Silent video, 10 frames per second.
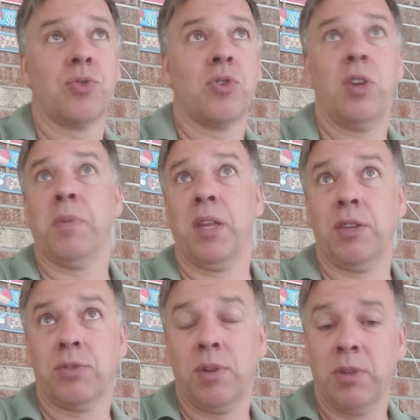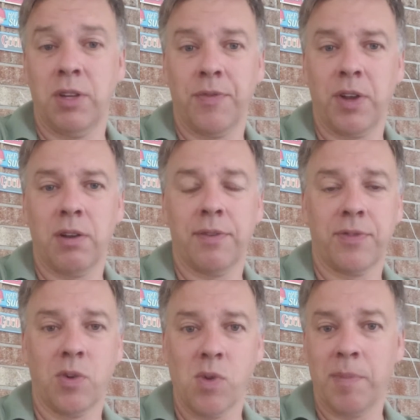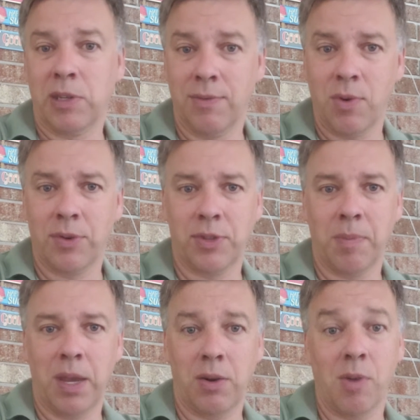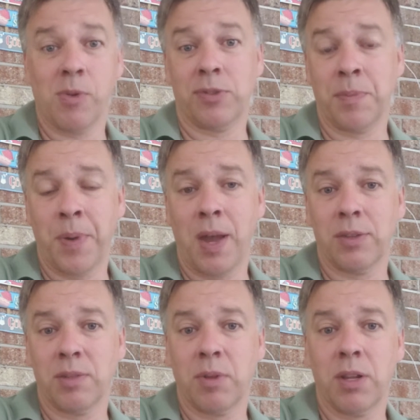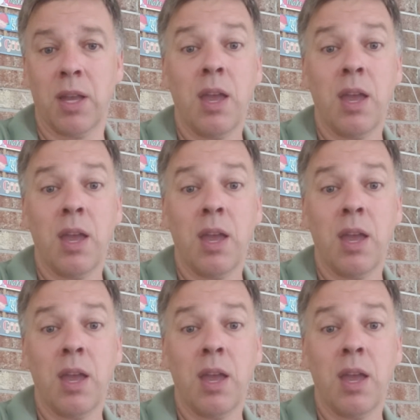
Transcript: difficult for a woman to divorce a man, almost impossible.